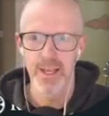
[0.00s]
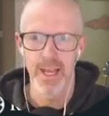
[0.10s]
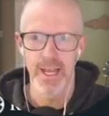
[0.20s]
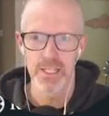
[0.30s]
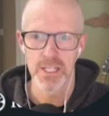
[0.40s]

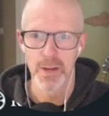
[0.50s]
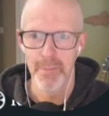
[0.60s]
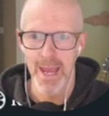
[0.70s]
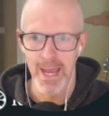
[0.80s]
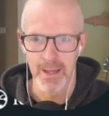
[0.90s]
and
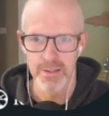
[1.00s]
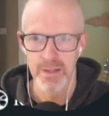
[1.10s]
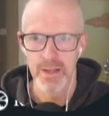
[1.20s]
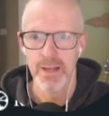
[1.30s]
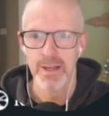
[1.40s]
Command
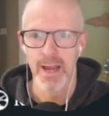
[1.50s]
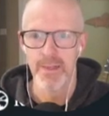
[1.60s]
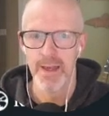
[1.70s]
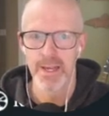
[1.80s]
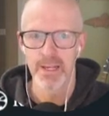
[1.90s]

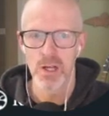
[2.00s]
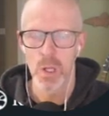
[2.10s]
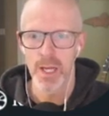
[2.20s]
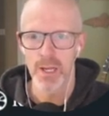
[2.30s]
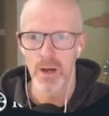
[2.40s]
and then
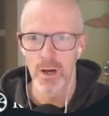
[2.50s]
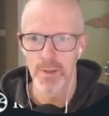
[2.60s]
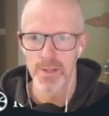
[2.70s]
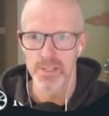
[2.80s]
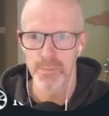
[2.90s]
click
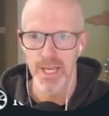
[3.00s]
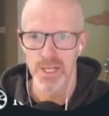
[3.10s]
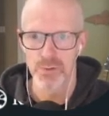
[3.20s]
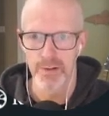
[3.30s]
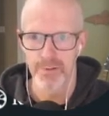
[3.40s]
on this
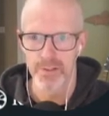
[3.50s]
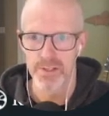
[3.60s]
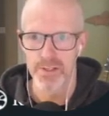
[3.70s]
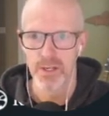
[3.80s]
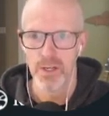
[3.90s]
page
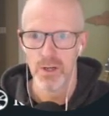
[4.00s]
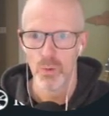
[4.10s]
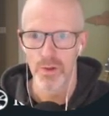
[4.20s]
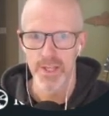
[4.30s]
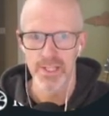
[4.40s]
reference,
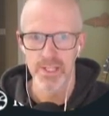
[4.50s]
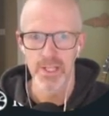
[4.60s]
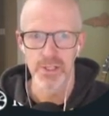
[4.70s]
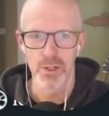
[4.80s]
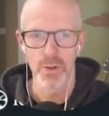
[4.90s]
what that's going to
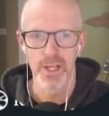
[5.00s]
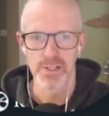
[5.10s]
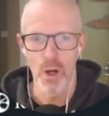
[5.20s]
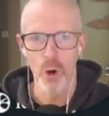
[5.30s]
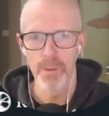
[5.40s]
do is
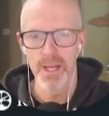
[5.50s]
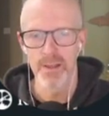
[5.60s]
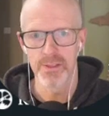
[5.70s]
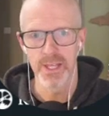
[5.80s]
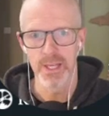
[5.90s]

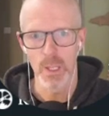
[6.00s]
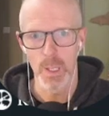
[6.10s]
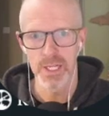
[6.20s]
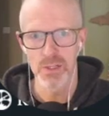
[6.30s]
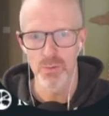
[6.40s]
open the
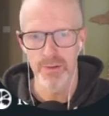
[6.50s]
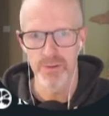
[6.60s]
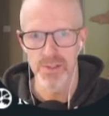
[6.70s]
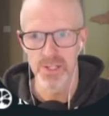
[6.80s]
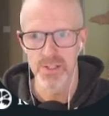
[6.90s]
linked
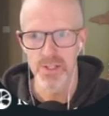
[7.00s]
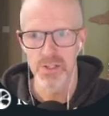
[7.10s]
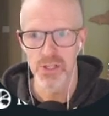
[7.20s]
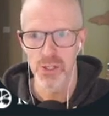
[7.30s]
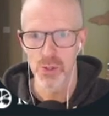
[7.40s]
references
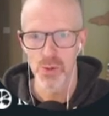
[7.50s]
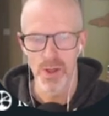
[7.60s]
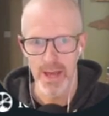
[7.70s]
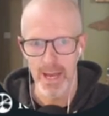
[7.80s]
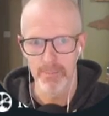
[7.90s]
to
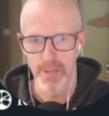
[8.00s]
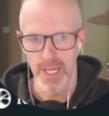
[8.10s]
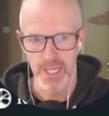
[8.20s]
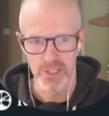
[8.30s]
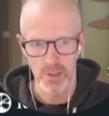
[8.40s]
that
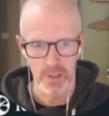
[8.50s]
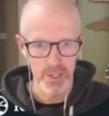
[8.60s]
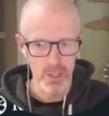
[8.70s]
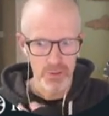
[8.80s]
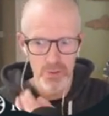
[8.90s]
page. So let me
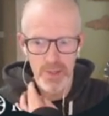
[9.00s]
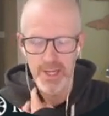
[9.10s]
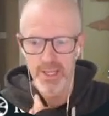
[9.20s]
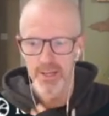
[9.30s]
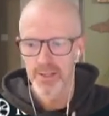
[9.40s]
go through that
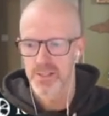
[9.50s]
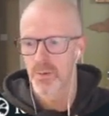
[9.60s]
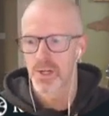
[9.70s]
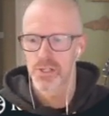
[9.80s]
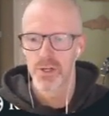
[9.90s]
again because I
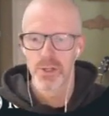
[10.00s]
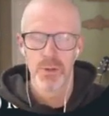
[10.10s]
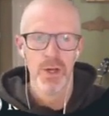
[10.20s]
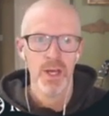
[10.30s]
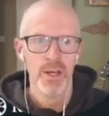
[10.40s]
want to show you
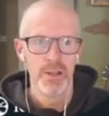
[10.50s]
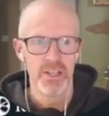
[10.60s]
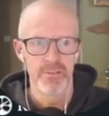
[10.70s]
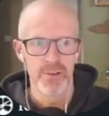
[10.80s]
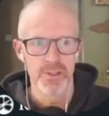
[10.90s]
the
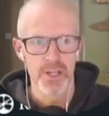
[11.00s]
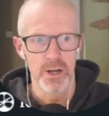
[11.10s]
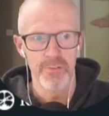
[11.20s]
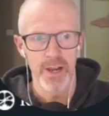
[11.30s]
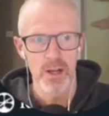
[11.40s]
difference here.
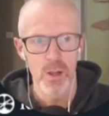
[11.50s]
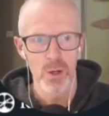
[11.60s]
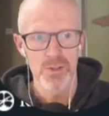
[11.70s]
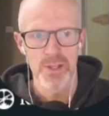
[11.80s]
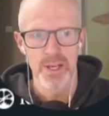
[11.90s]
If I
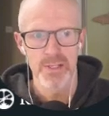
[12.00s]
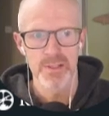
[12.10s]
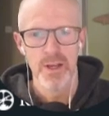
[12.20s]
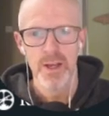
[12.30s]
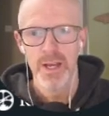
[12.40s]
close
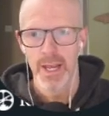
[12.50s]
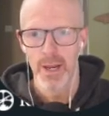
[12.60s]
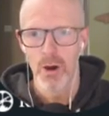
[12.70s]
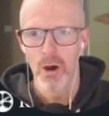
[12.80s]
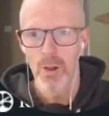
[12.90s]
this
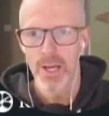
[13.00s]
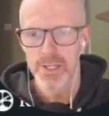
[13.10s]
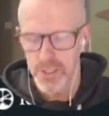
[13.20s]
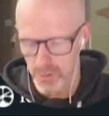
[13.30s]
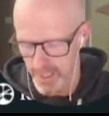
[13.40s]
and all I
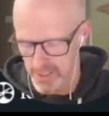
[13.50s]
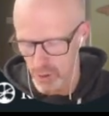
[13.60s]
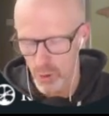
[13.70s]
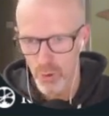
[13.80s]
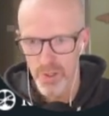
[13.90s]
do is
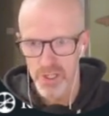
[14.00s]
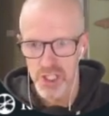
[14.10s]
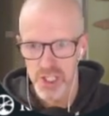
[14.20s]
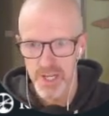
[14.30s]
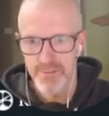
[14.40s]
hold
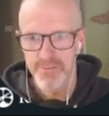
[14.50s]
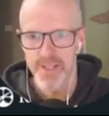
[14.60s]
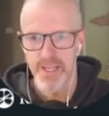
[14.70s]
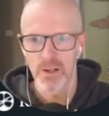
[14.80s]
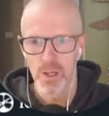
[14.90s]
Shift
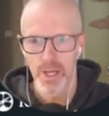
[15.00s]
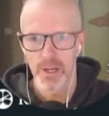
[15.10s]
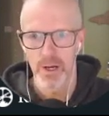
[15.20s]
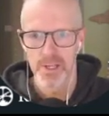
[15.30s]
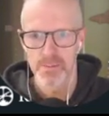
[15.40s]
and click
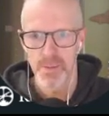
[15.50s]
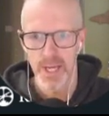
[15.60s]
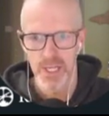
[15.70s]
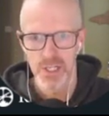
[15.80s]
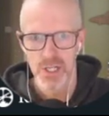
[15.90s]
on this
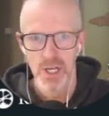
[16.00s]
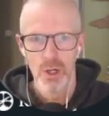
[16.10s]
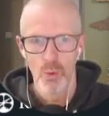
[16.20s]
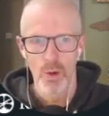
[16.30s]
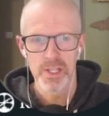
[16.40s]
page,
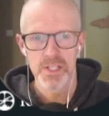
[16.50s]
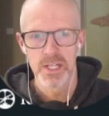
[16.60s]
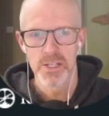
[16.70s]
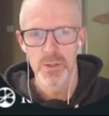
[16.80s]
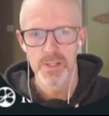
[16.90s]
what it's going
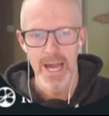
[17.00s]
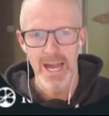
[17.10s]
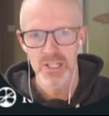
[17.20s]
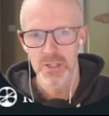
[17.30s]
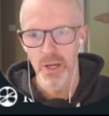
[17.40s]
to do is
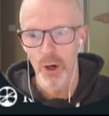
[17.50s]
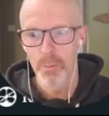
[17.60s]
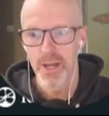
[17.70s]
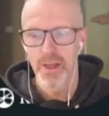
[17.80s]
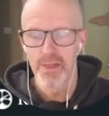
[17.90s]
actually
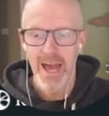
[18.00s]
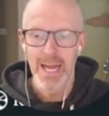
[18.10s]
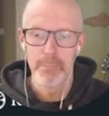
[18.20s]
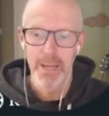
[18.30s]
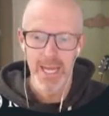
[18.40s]
open that
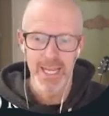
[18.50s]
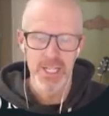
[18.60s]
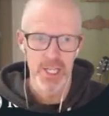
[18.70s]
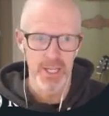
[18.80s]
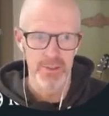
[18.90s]

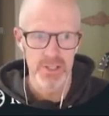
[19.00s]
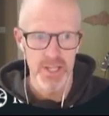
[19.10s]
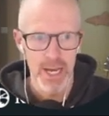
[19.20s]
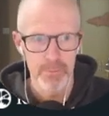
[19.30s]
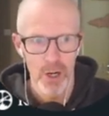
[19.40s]
page in the
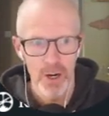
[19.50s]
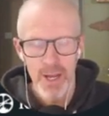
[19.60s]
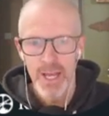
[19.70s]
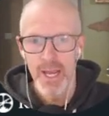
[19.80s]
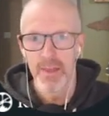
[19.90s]
sidebar.
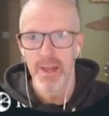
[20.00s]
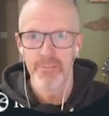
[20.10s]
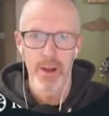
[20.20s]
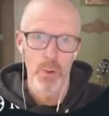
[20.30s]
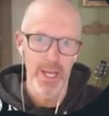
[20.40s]
And then
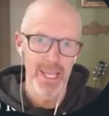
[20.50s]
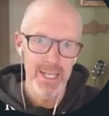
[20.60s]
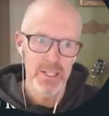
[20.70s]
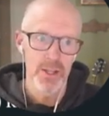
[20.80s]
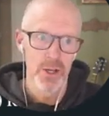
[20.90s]
if I want to
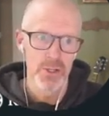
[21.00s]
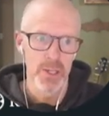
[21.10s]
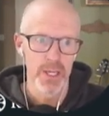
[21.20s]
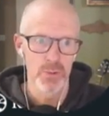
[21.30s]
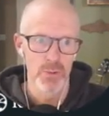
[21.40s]
get to those linked